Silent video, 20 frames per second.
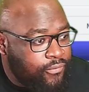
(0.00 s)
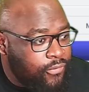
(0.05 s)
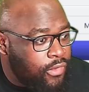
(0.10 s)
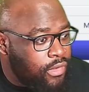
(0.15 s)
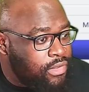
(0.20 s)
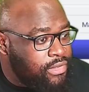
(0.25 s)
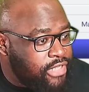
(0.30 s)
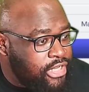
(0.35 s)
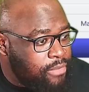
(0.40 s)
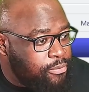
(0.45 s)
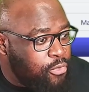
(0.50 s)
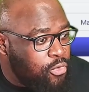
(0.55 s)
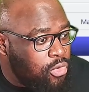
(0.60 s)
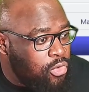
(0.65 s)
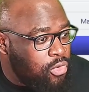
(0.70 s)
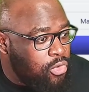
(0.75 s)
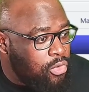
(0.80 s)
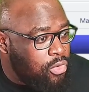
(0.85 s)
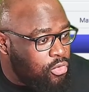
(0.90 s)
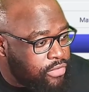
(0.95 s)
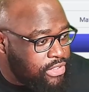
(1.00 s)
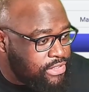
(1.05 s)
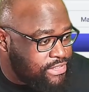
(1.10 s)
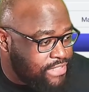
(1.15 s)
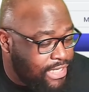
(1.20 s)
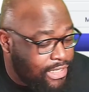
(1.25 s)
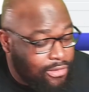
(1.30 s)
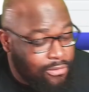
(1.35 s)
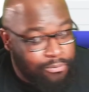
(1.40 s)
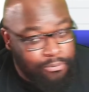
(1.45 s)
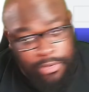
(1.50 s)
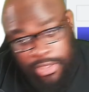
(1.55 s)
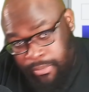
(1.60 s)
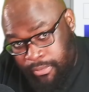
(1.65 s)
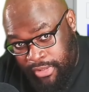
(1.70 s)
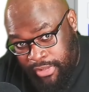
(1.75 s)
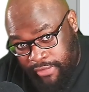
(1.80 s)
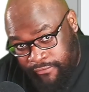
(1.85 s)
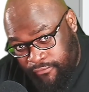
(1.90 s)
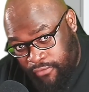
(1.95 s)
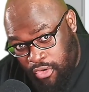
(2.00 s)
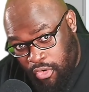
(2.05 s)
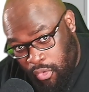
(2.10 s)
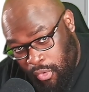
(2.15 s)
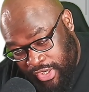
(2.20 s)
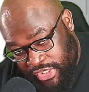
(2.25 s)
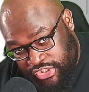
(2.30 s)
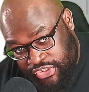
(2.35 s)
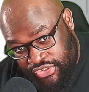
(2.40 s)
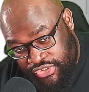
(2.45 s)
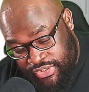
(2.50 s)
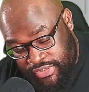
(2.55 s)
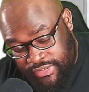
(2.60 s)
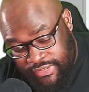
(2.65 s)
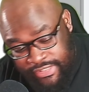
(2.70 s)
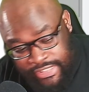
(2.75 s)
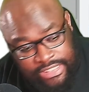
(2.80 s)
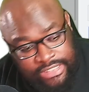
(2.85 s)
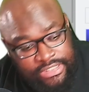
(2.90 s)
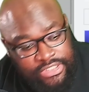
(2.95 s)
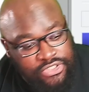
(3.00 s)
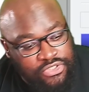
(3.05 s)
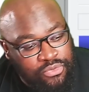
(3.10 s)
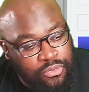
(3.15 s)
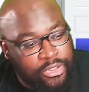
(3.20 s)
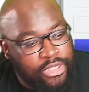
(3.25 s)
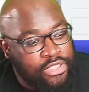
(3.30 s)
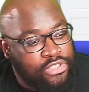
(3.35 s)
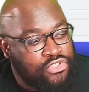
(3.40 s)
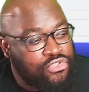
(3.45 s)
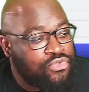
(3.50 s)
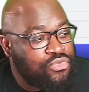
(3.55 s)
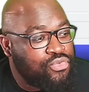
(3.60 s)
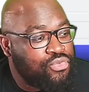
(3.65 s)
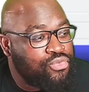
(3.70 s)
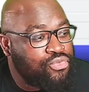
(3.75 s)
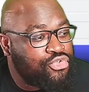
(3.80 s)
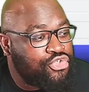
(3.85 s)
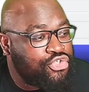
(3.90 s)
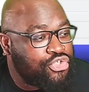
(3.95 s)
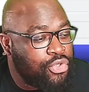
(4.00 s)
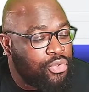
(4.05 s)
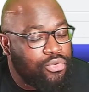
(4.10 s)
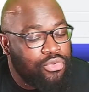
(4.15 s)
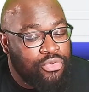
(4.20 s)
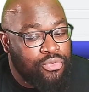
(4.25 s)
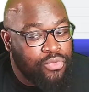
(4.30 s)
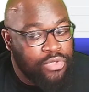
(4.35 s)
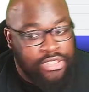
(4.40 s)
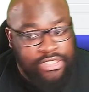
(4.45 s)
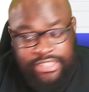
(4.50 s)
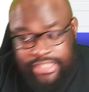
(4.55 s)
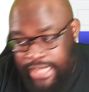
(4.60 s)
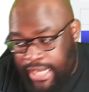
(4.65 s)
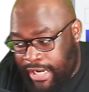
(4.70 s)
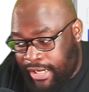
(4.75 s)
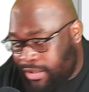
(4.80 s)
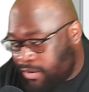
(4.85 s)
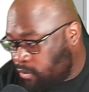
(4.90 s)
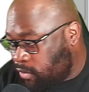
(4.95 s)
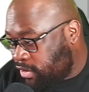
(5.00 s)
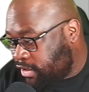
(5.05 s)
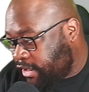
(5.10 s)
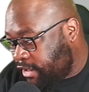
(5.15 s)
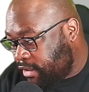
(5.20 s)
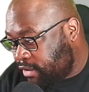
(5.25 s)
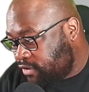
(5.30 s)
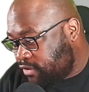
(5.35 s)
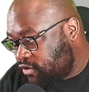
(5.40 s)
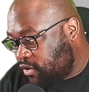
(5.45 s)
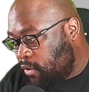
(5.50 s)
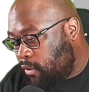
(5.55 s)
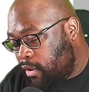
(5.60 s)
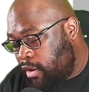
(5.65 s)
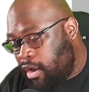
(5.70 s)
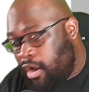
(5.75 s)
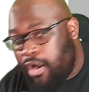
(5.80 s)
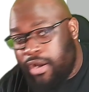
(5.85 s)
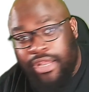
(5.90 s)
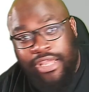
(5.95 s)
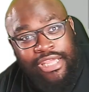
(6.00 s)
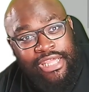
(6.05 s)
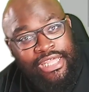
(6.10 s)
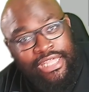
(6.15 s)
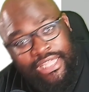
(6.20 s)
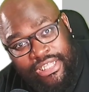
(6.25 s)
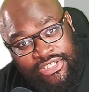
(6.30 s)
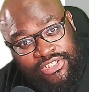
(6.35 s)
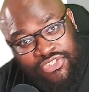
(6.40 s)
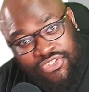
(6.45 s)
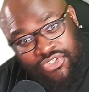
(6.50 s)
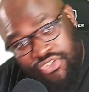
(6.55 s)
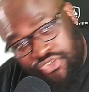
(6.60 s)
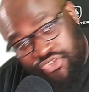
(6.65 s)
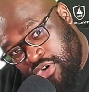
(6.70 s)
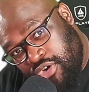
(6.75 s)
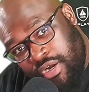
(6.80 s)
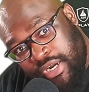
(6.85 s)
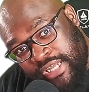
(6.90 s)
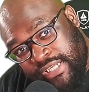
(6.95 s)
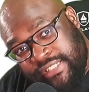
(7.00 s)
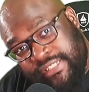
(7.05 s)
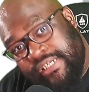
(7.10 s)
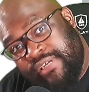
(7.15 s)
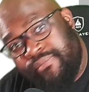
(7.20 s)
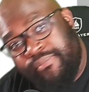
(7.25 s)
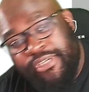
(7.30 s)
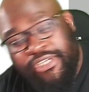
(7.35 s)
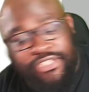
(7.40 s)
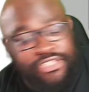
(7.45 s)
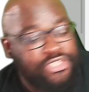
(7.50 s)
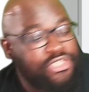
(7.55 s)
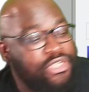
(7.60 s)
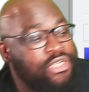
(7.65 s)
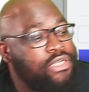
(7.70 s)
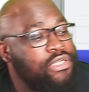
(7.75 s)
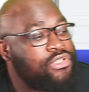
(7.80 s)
Deadpool and Wolverine is out. People have questions. Easiest way to show you exactly what the hell is going on is to draw that bitch.